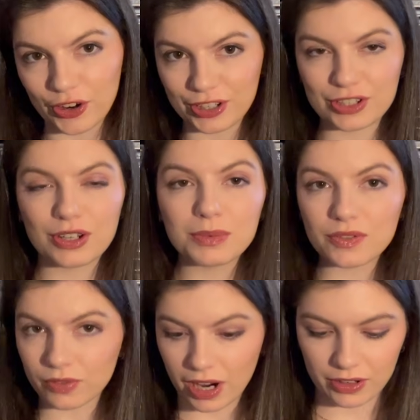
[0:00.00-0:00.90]
in terms
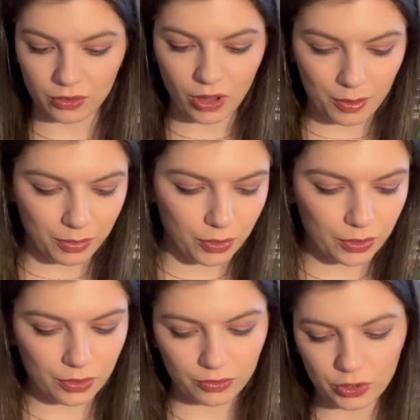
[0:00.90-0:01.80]
of vinyl, I
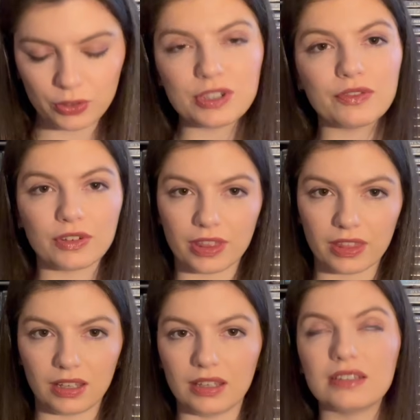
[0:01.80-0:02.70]
bought a few different
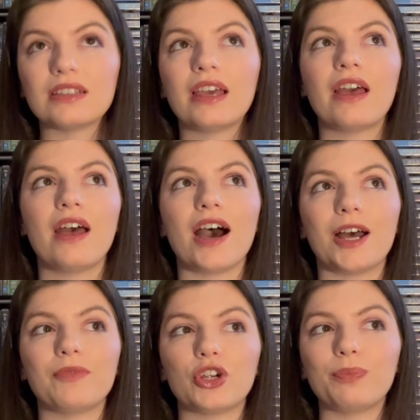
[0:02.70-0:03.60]
things.
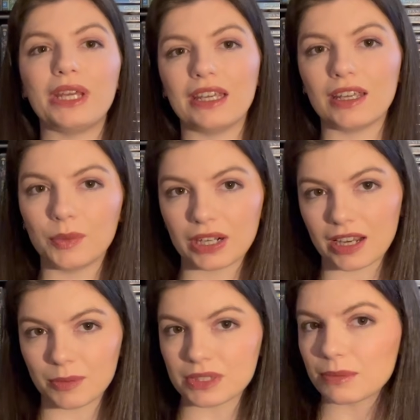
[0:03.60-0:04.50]
I'm very picky when it
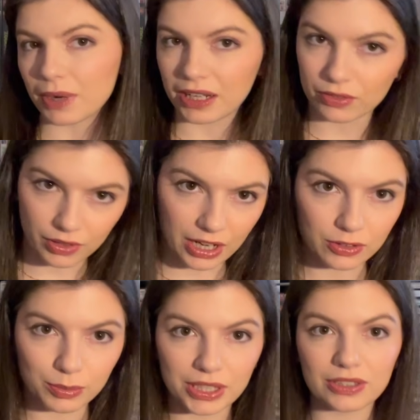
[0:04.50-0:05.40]
comes to buying
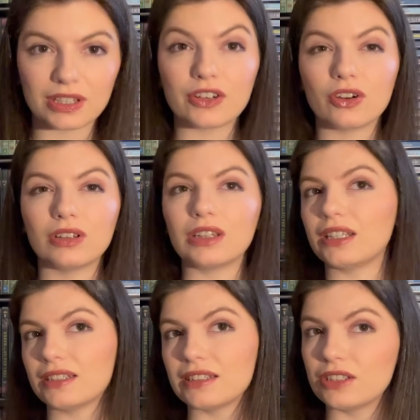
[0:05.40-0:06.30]
vinyl because I don't
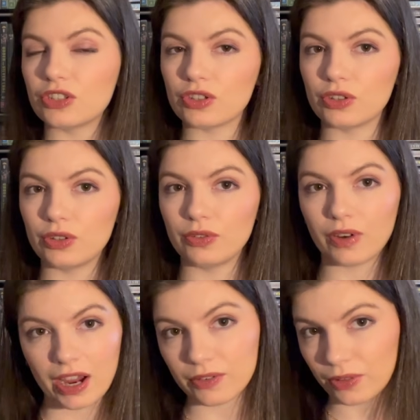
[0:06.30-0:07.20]
listen to
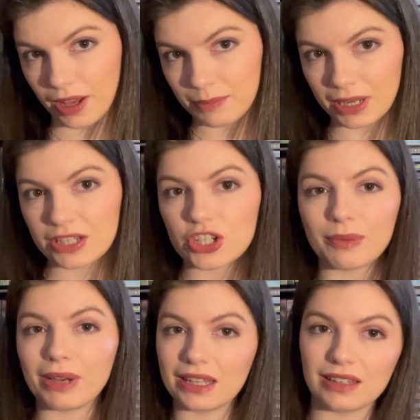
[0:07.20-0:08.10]
vinyl that much. I
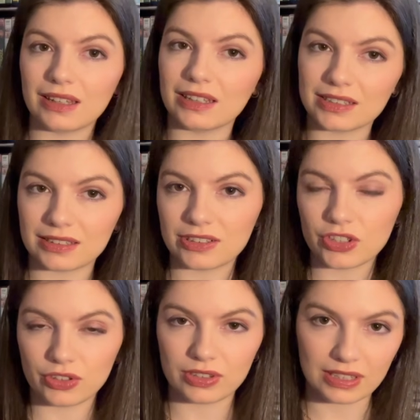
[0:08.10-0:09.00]
mainly listen
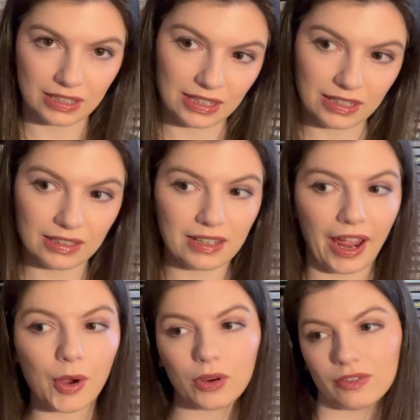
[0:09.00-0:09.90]
to CDs.
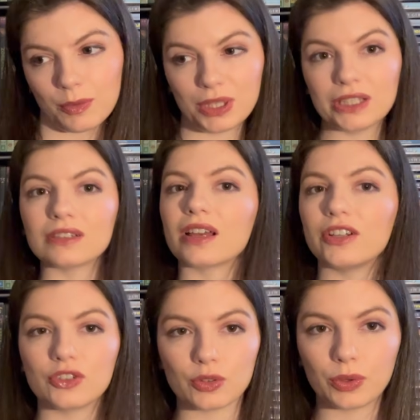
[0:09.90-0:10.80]
However, because I
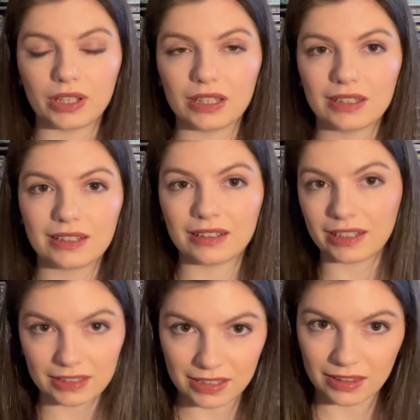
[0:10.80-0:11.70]
enjoy
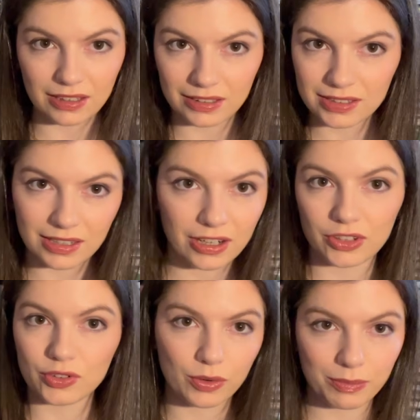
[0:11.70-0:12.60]
collecting things and I
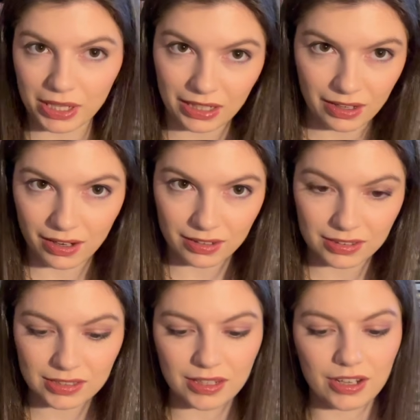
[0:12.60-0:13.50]
enjoy many
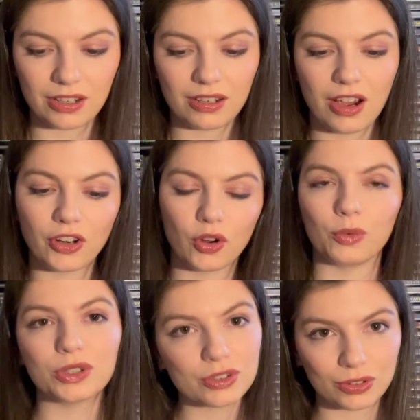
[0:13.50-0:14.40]
artists and I know
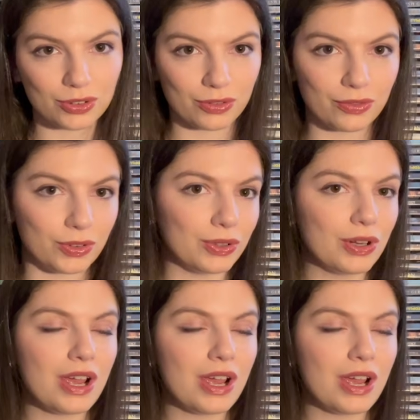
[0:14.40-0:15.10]
what to look for,